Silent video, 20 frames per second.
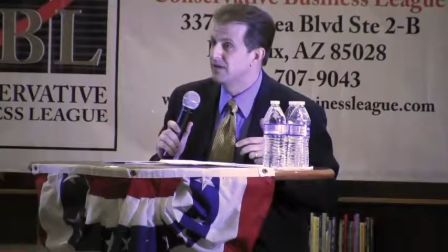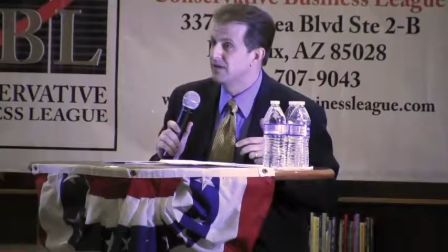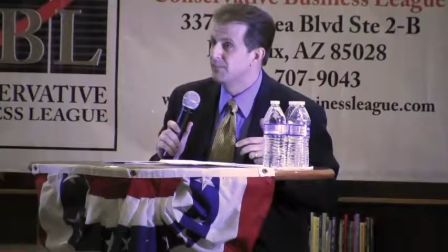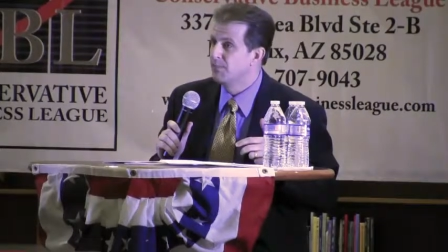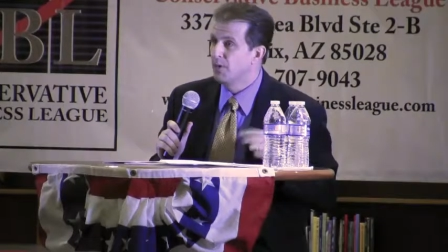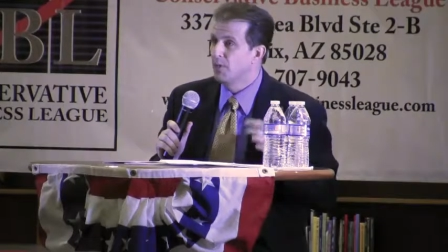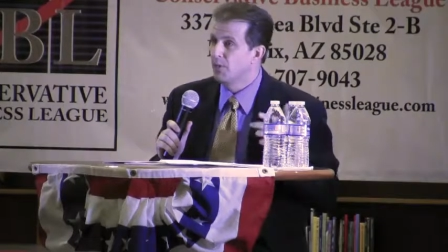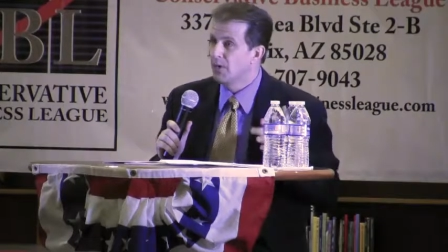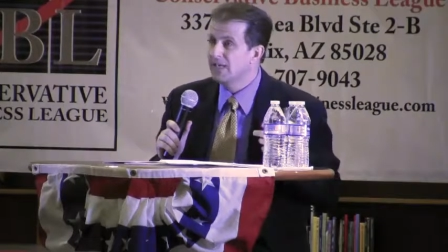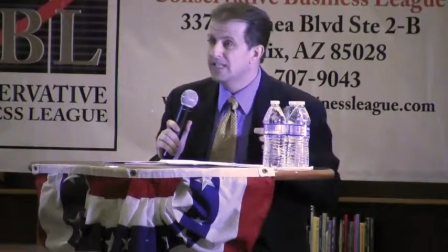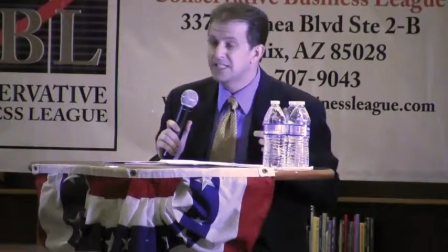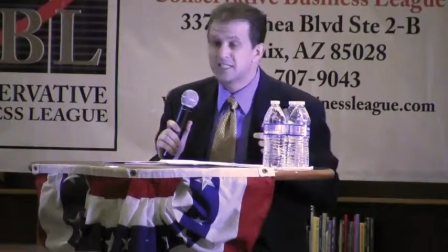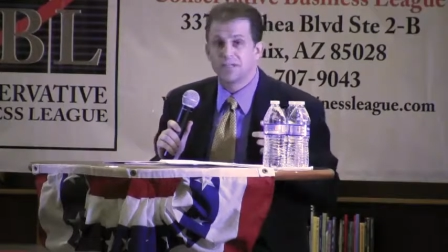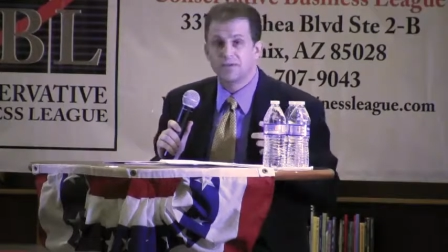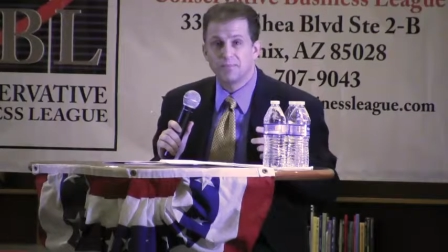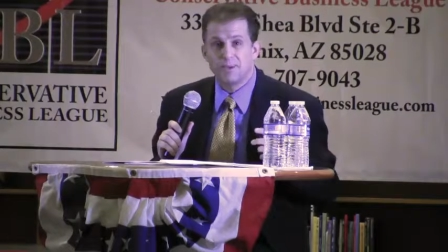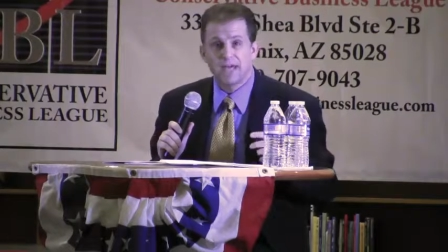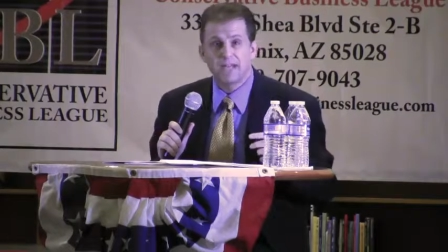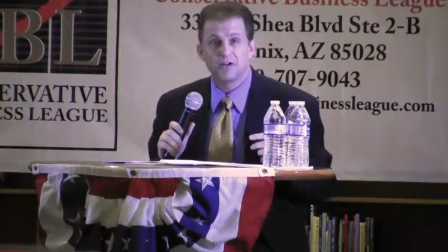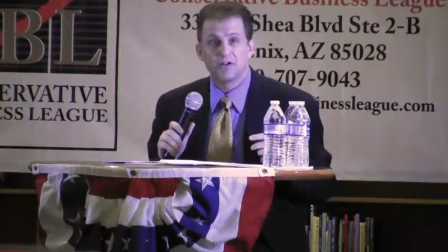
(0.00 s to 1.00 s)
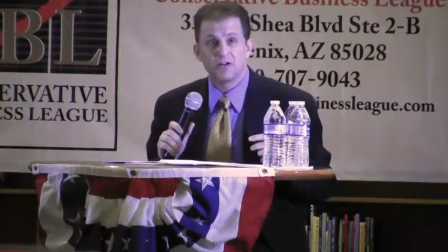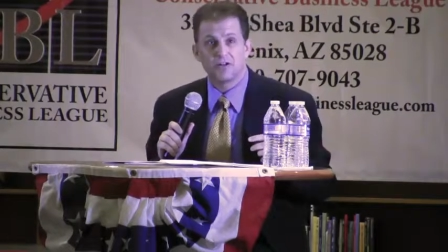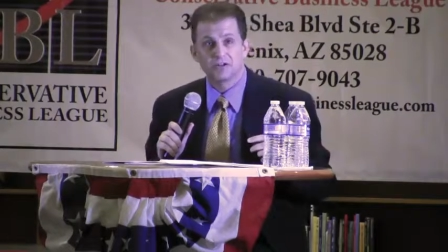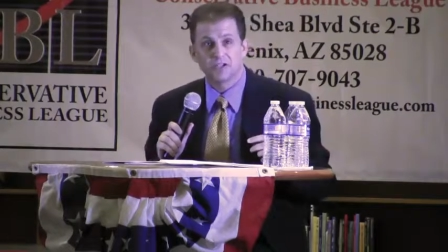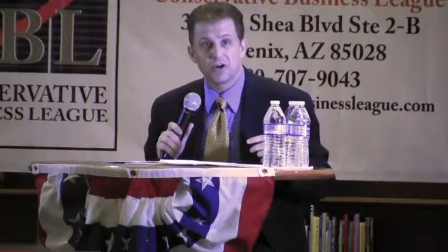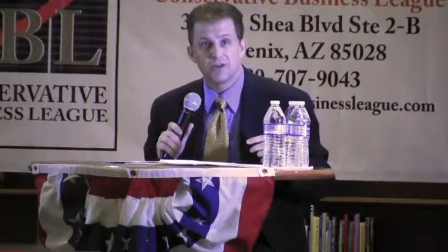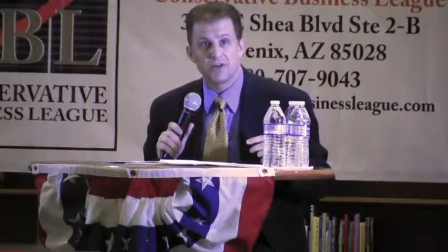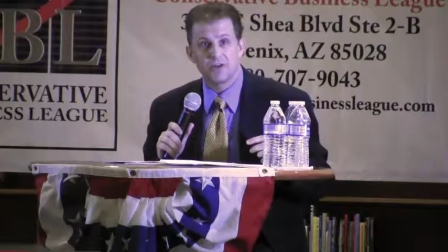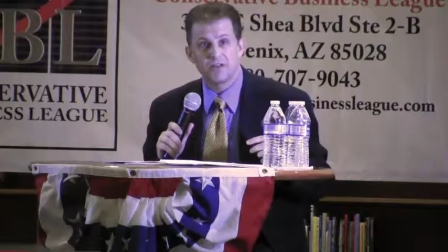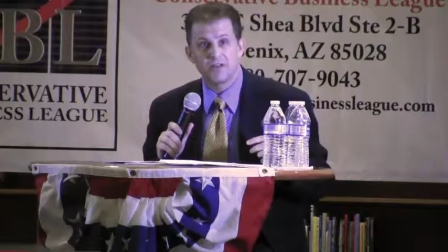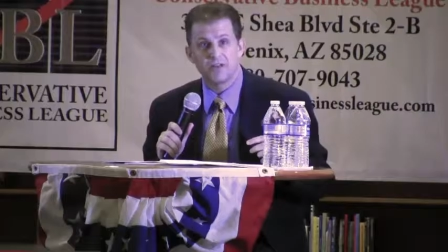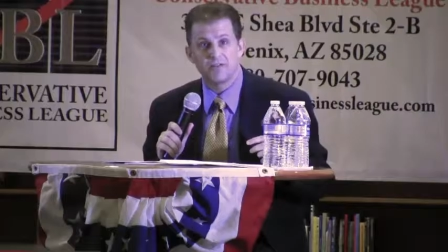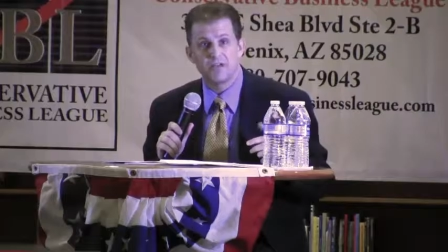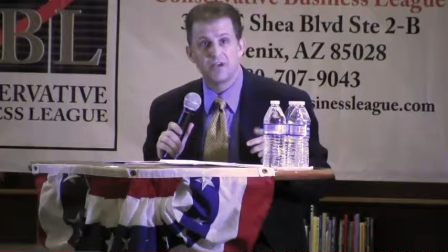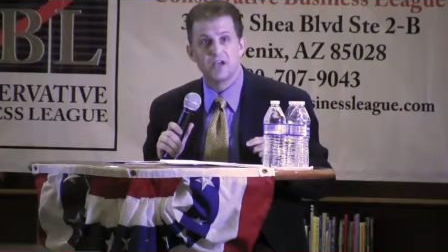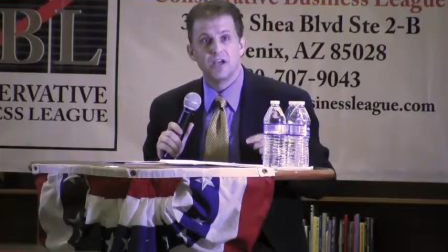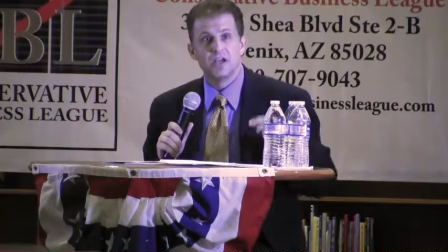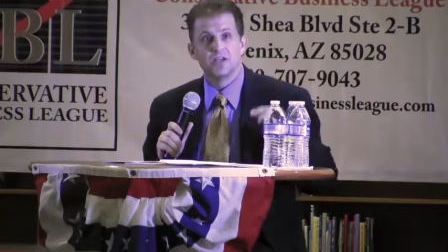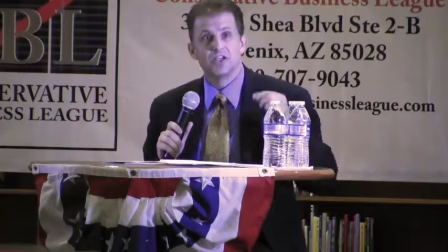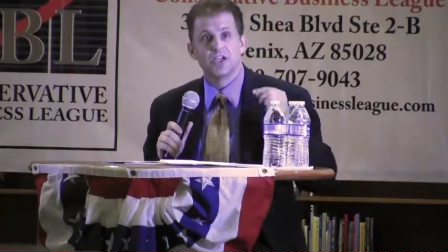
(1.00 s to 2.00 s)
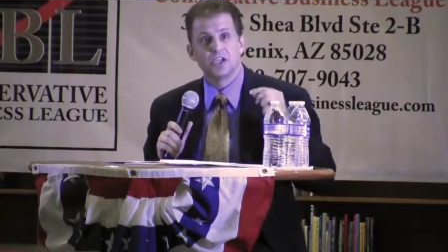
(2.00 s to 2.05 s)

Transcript: But what's the better alternative?